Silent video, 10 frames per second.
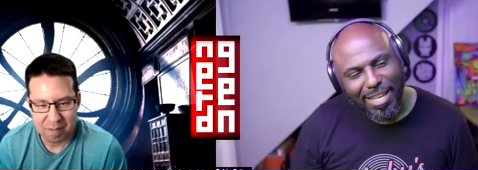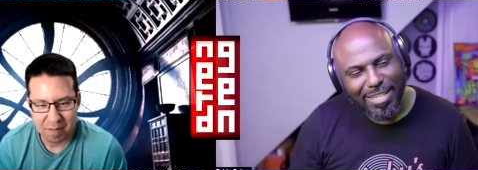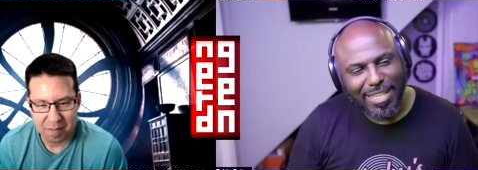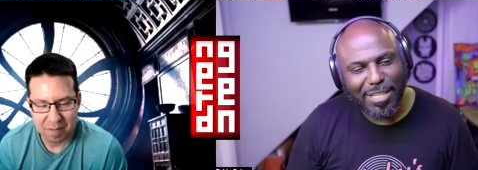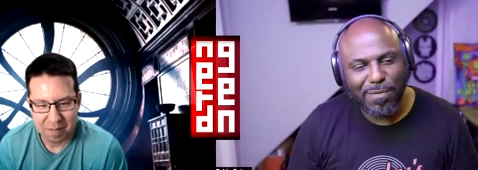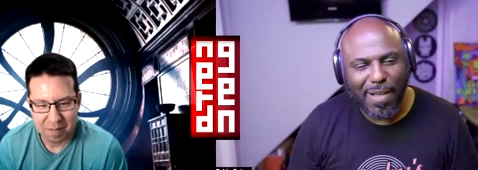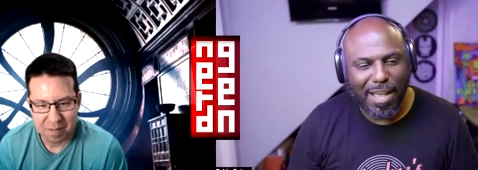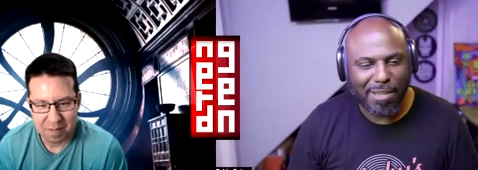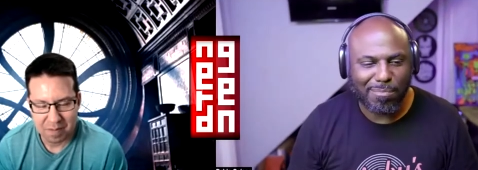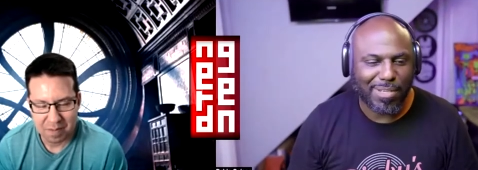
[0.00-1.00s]
Speaker 1: that's
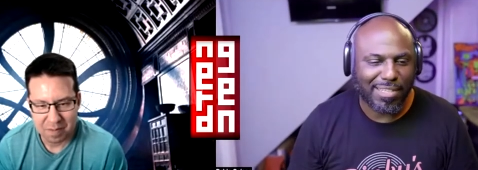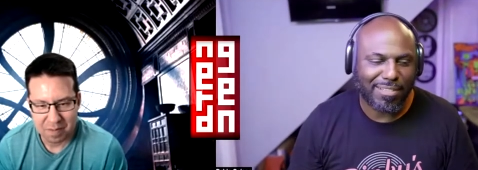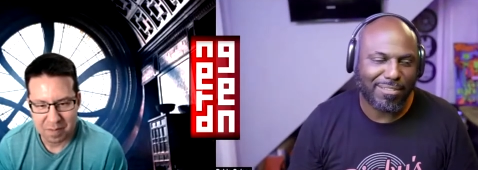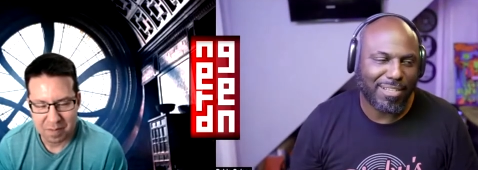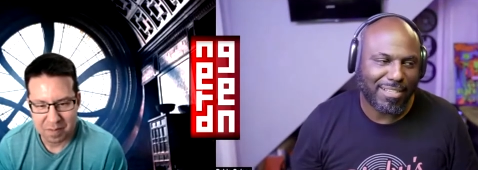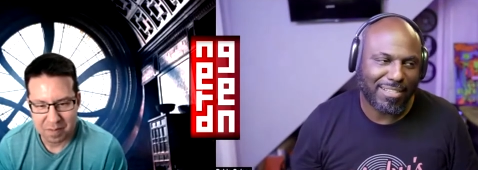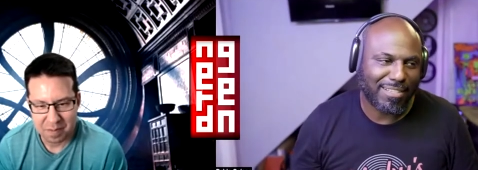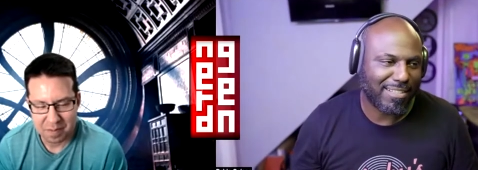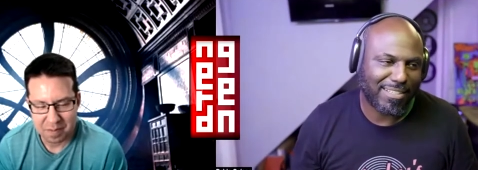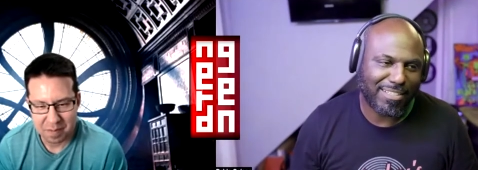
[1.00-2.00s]
fine, but
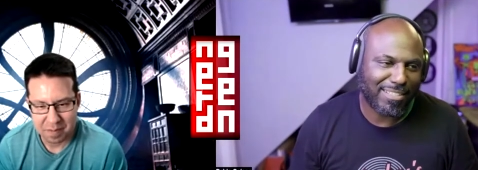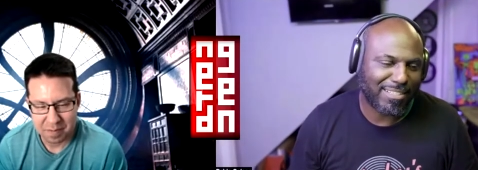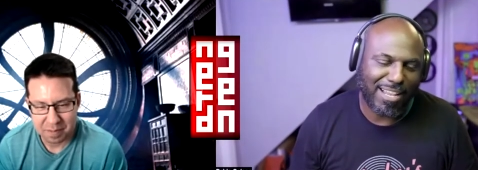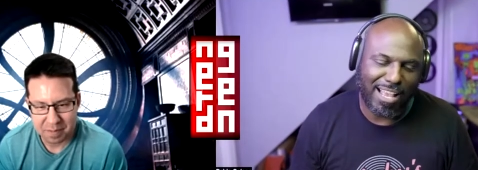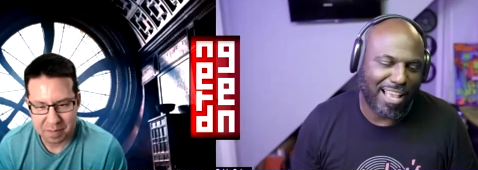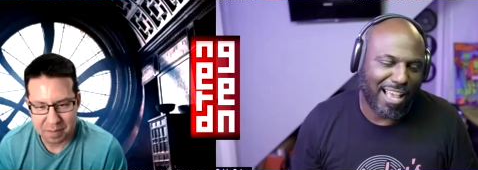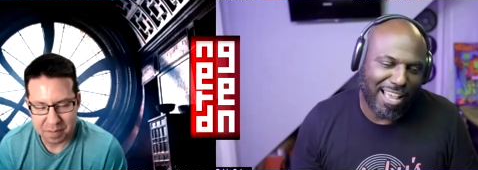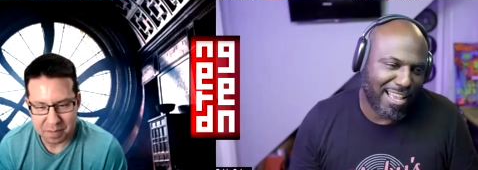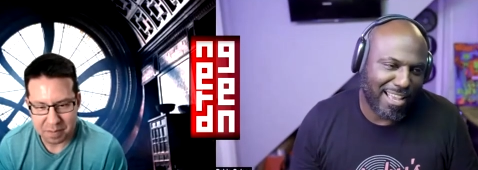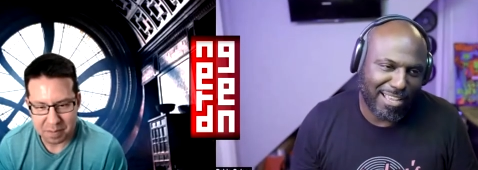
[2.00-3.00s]
it's like I
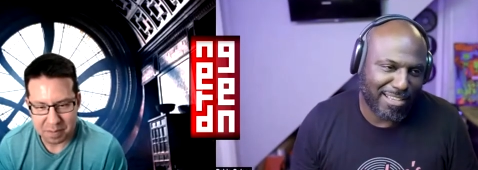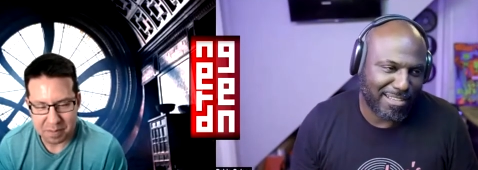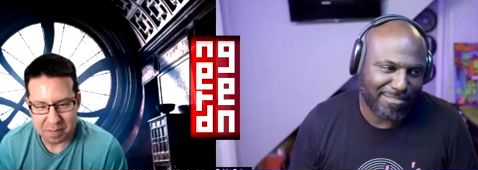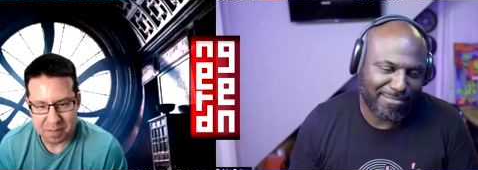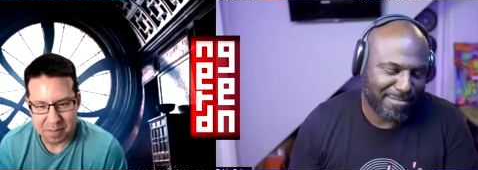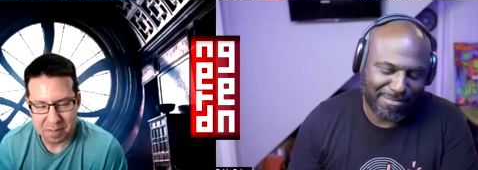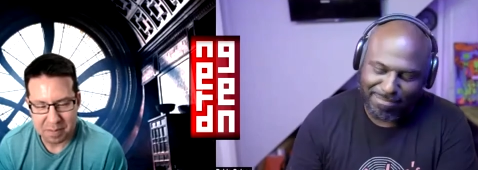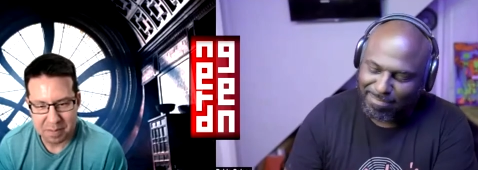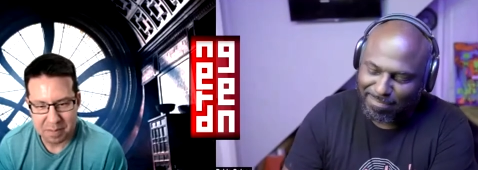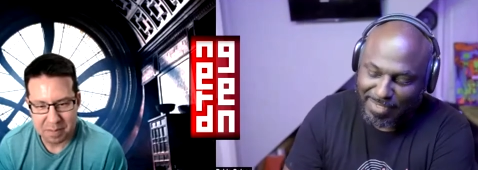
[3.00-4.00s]

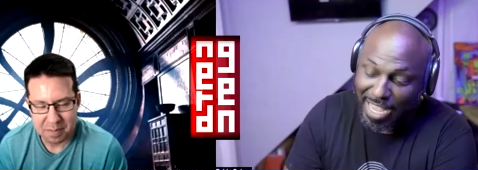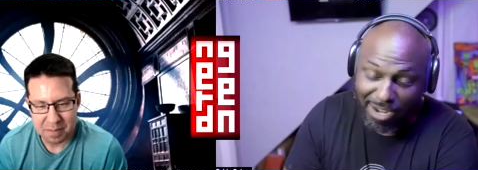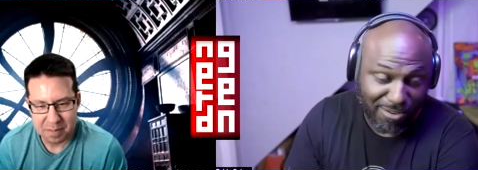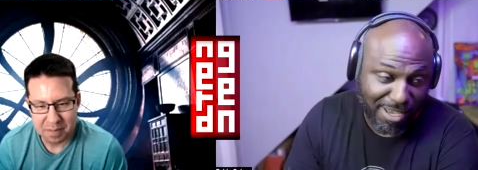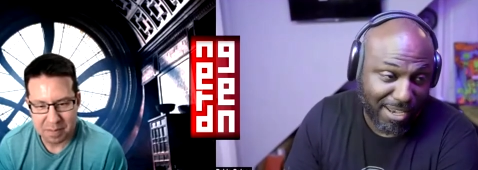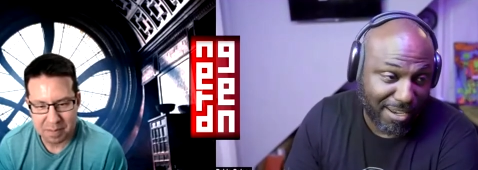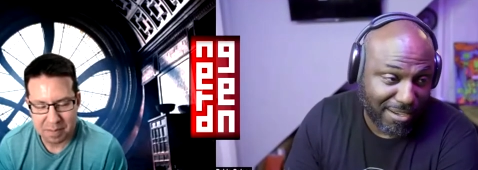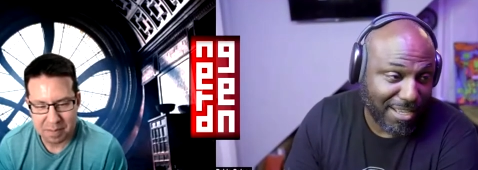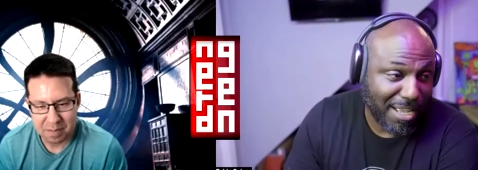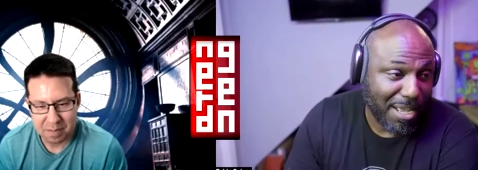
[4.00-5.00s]
I don't care.
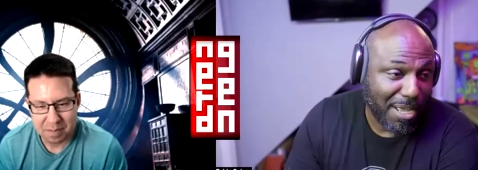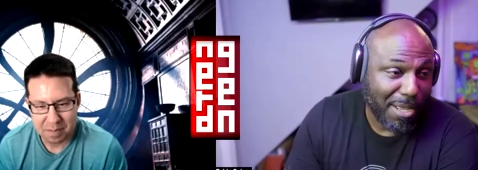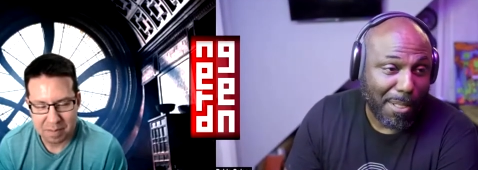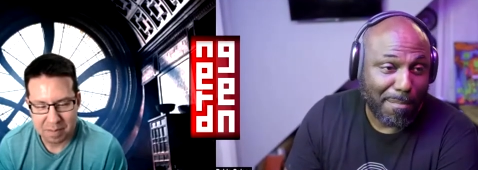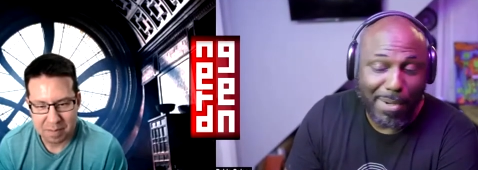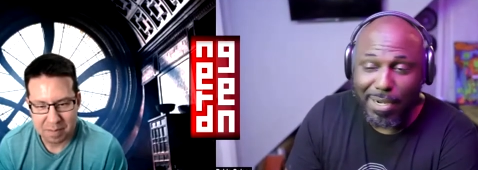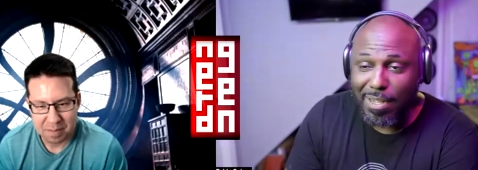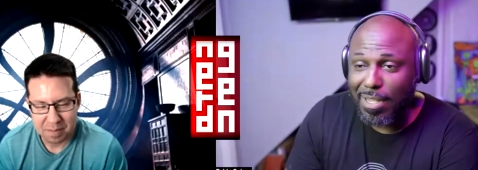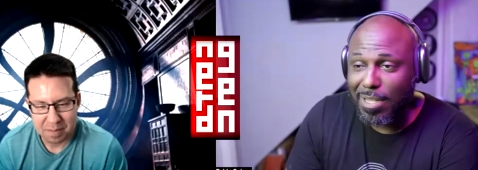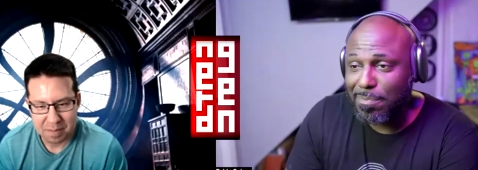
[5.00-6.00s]
But
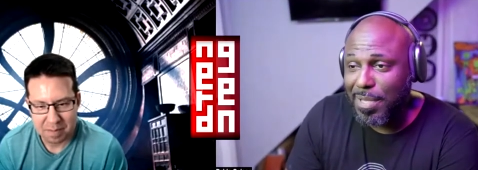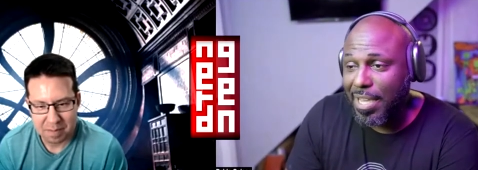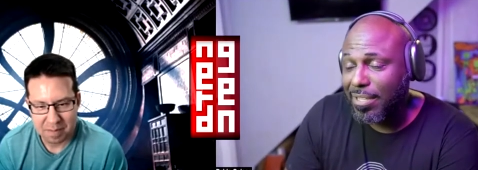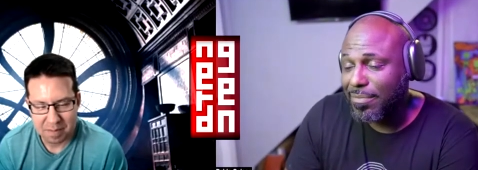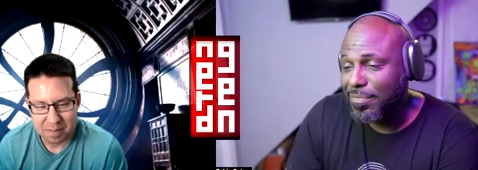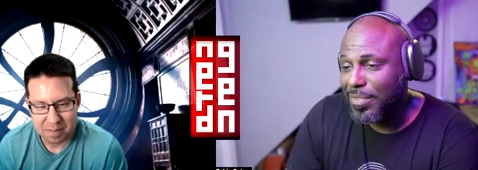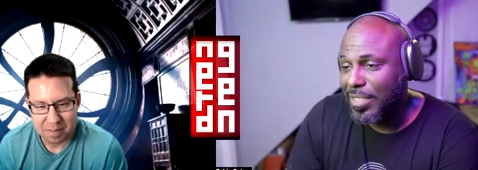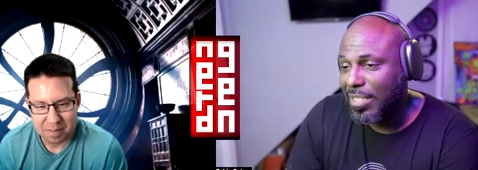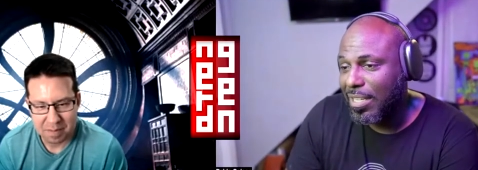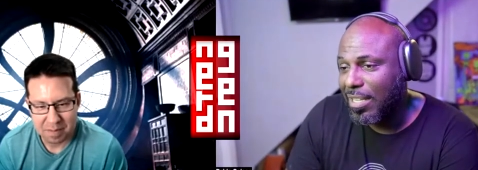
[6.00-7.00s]
um, yeah,
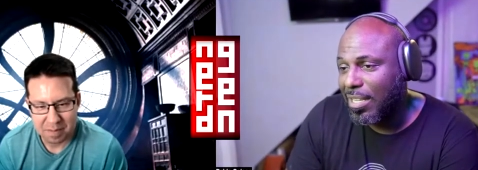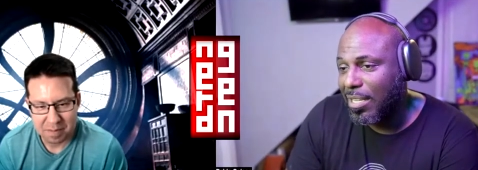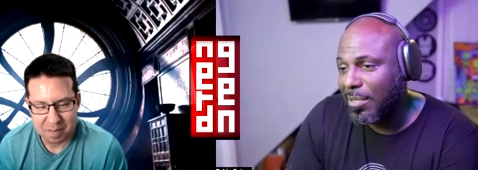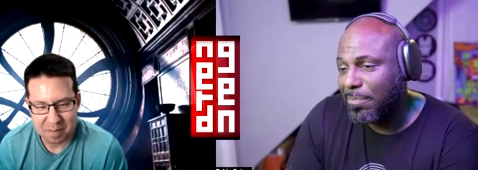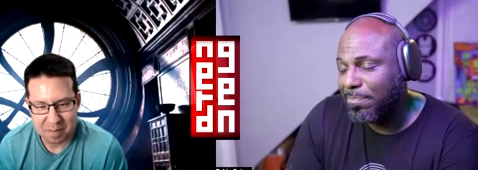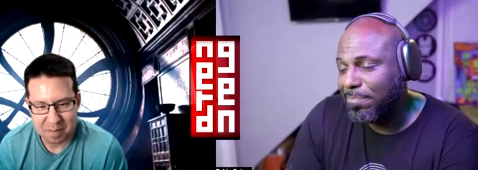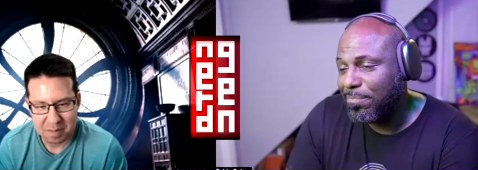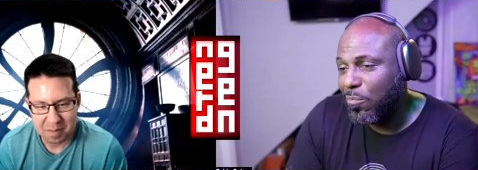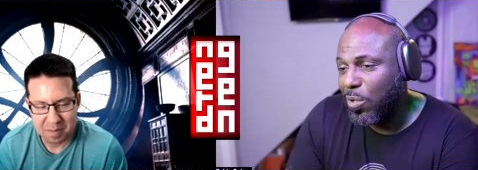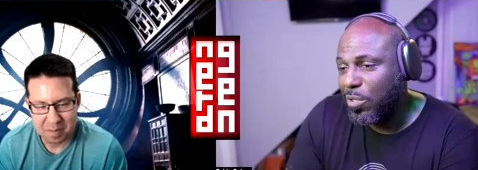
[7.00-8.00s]
um,
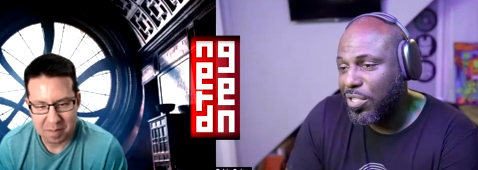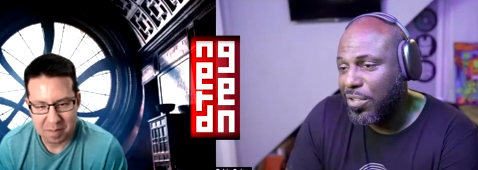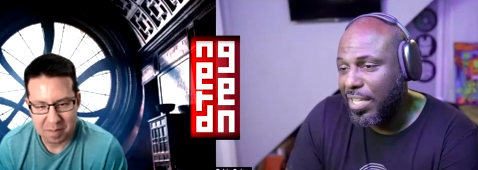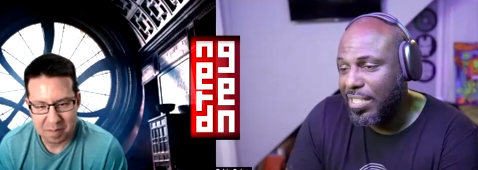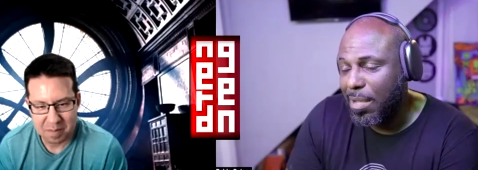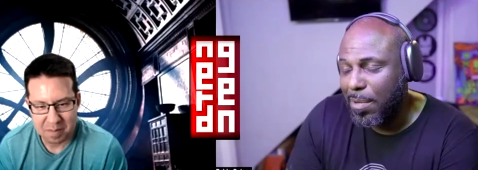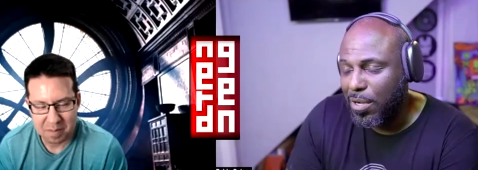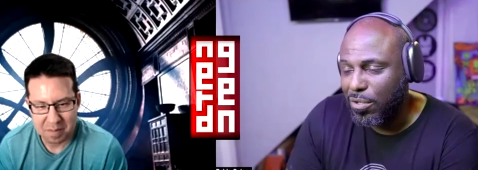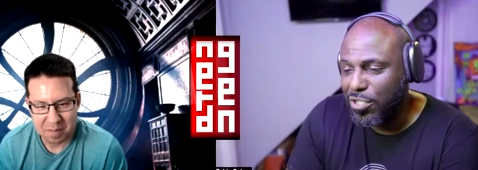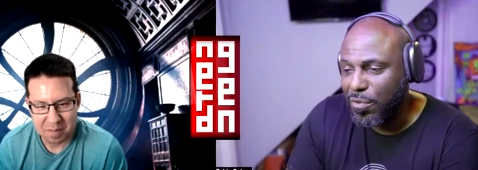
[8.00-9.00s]
we'll see you next time on
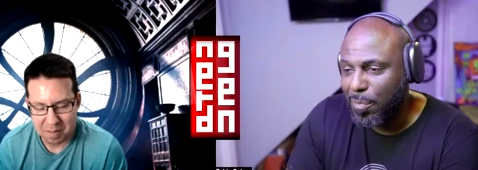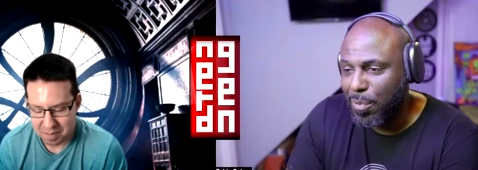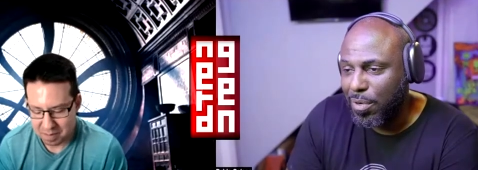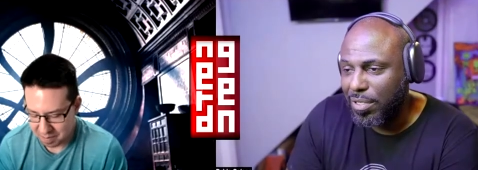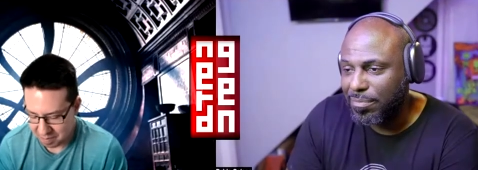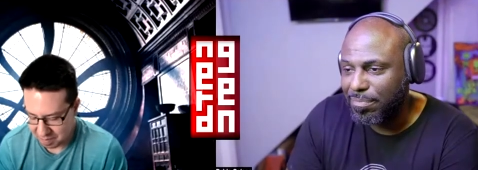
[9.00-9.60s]
another J Report.